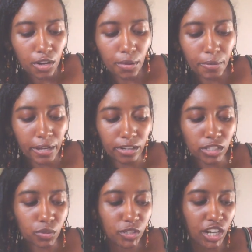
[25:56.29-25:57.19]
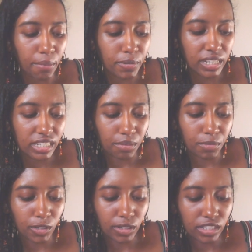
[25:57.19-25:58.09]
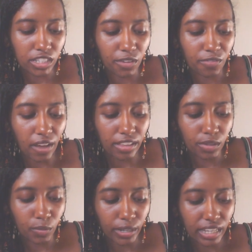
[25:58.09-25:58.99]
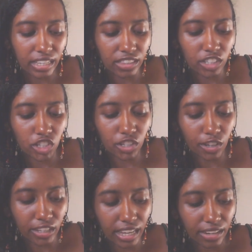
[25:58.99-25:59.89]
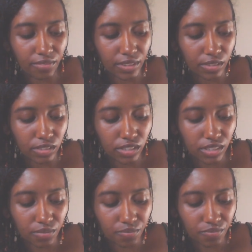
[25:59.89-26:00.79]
Her parents were Japanese immigrants, her father working in the sugarcane fields.